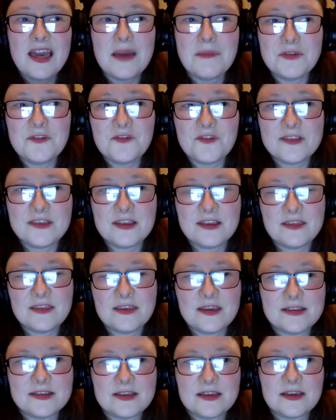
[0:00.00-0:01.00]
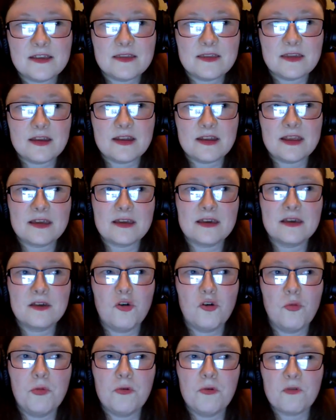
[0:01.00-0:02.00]
I am interested in the idea that it can
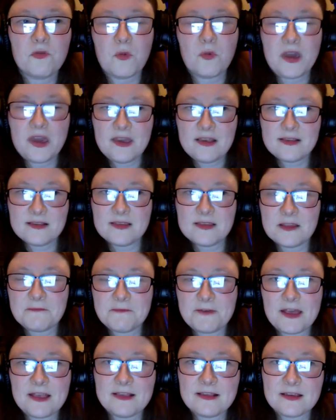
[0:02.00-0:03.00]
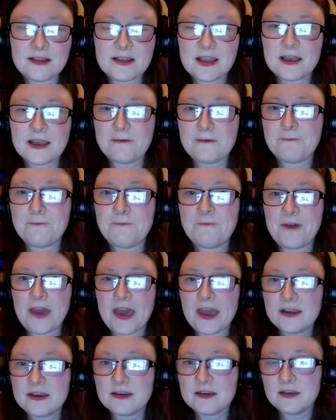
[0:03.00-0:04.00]
go both ways and that fans can like
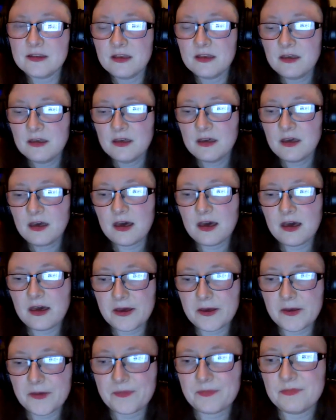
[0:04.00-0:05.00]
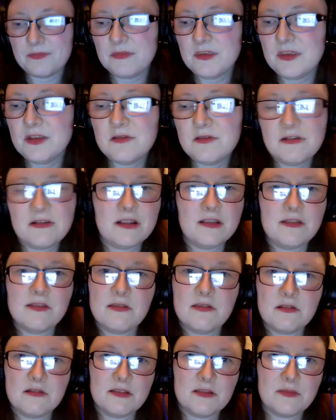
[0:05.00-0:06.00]
affect effect. Um, you know, look at
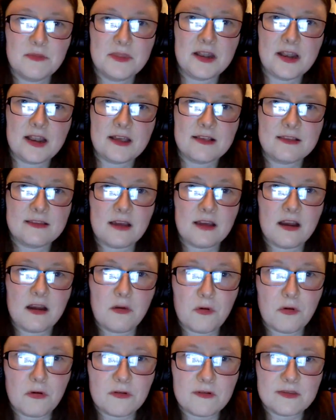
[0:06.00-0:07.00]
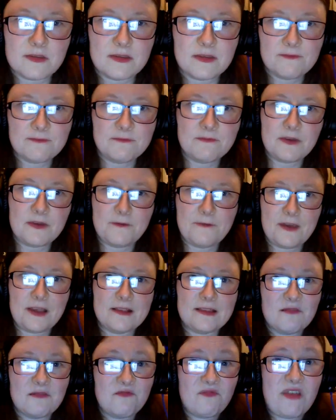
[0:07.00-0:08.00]
let's look at something like Star Wars and the
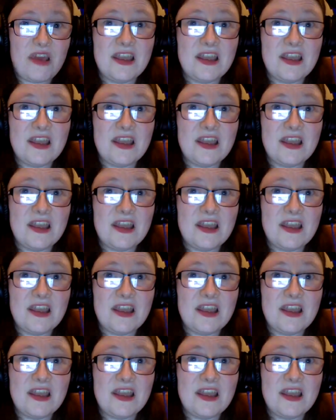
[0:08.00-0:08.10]
effect that